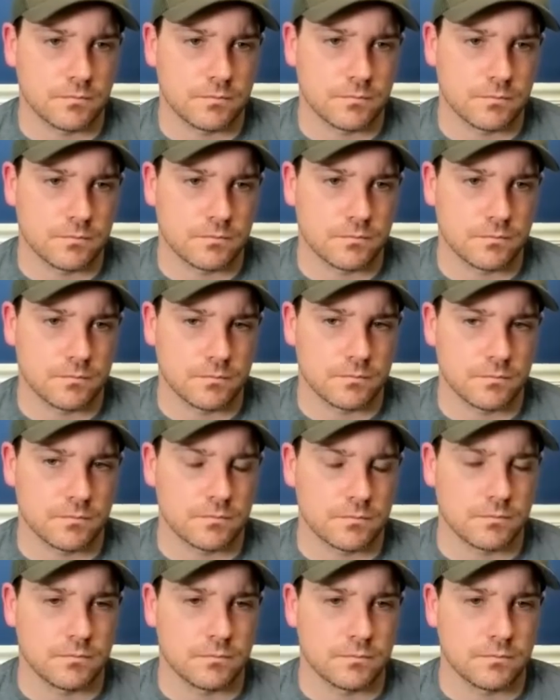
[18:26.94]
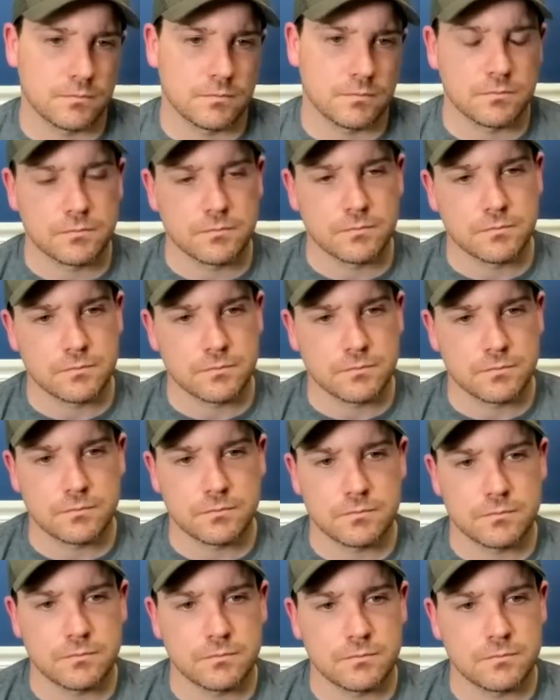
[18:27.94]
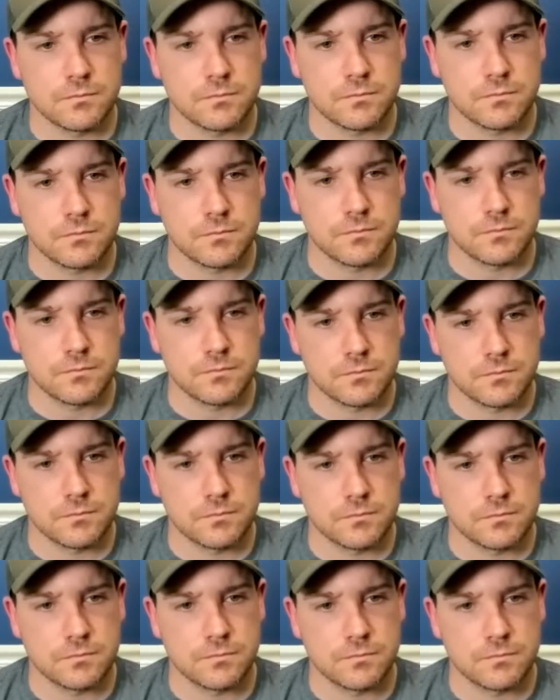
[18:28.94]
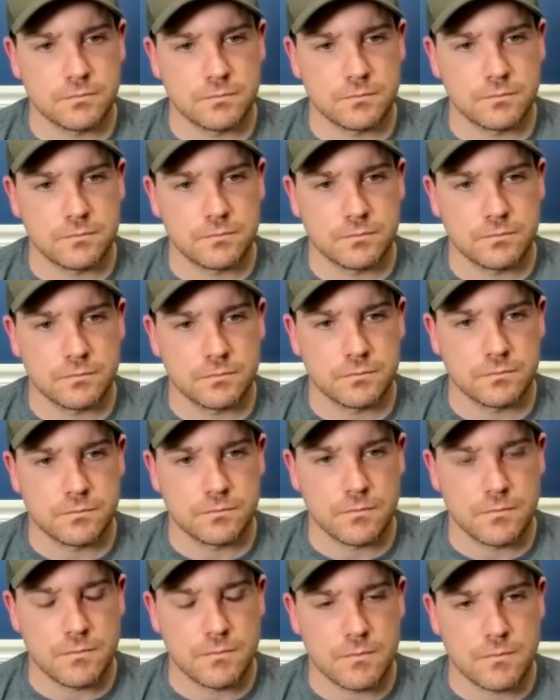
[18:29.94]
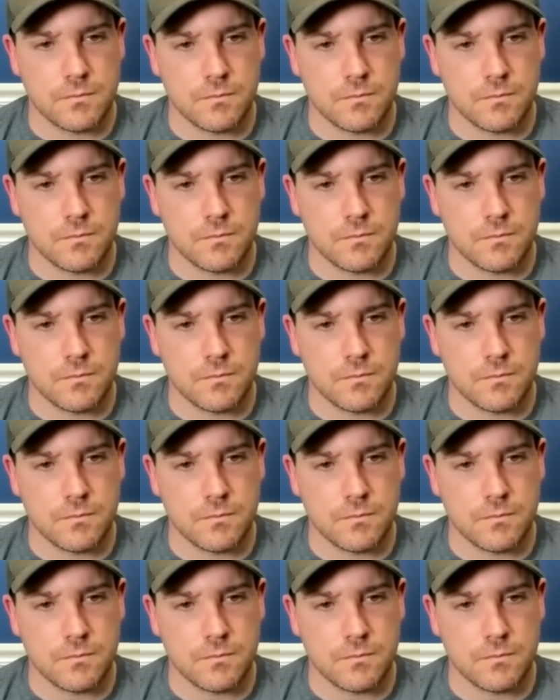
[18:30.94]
No words are spoken by the person on screen.